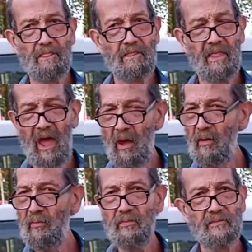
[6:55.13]

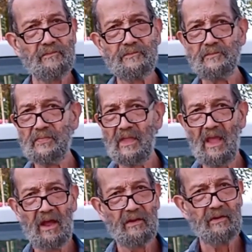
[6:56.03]
No,
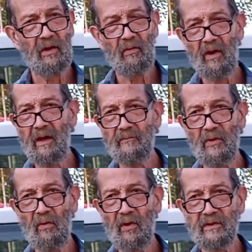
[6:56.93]
I don't have
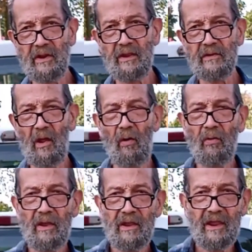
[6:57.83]
no addiction. The
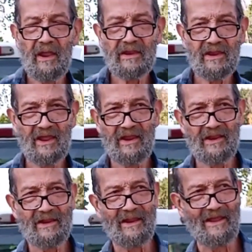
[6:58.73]
only
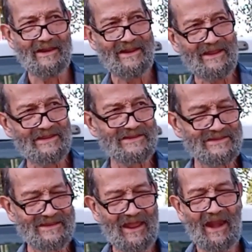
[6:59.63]
addiction
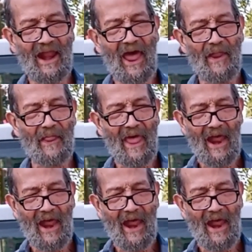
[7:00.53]
that